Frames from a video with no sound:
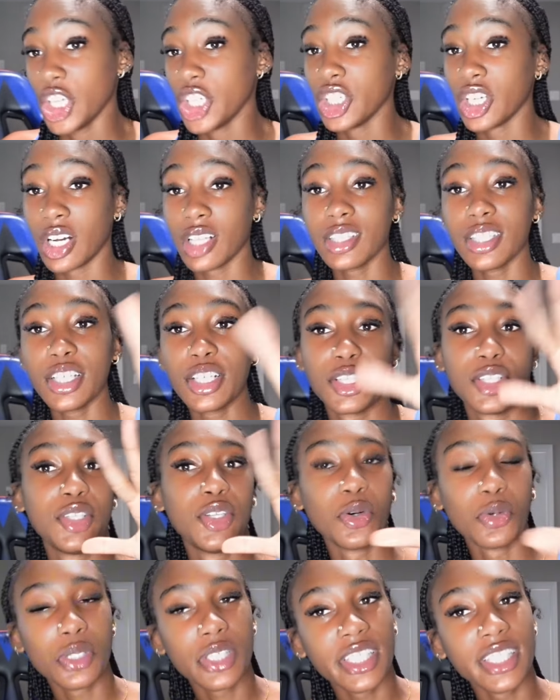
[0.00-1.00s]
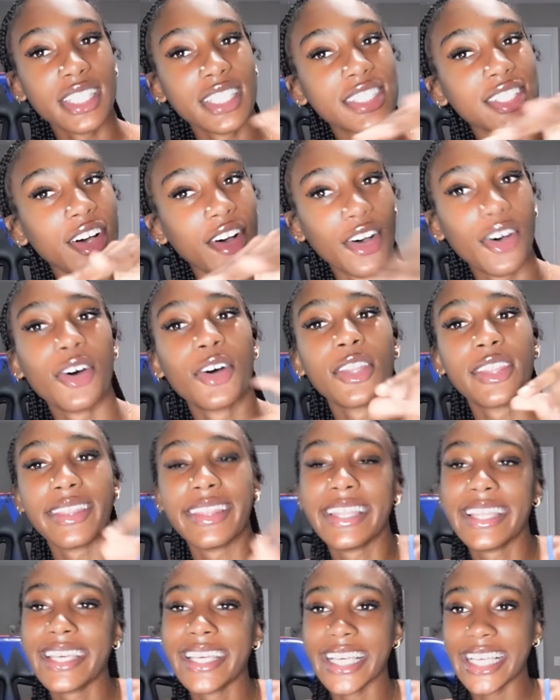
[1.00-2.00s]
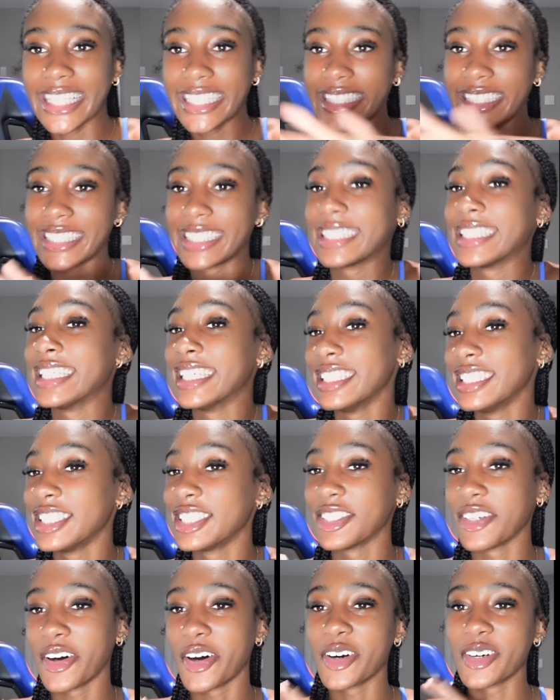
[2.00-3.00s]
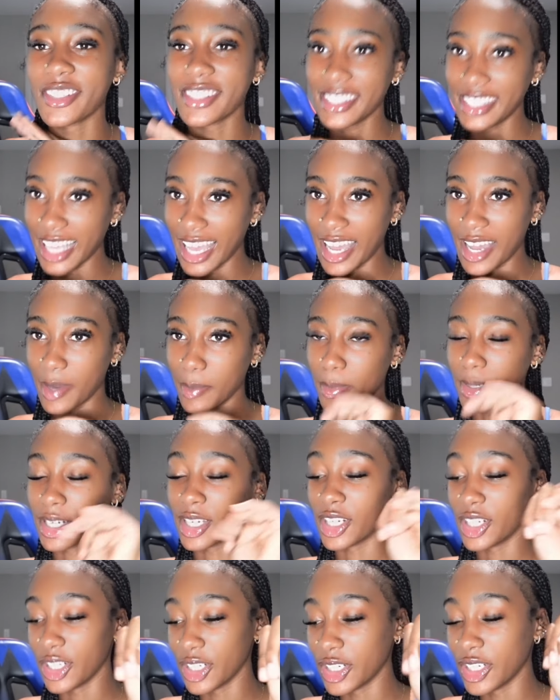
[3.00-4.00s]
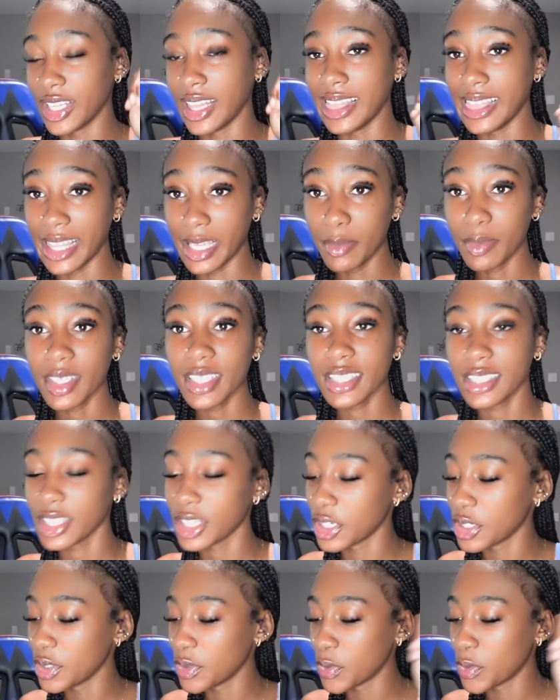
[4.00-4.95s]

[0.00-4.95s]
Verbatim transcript: y'all think notion is all this this is all that but girl let me tell you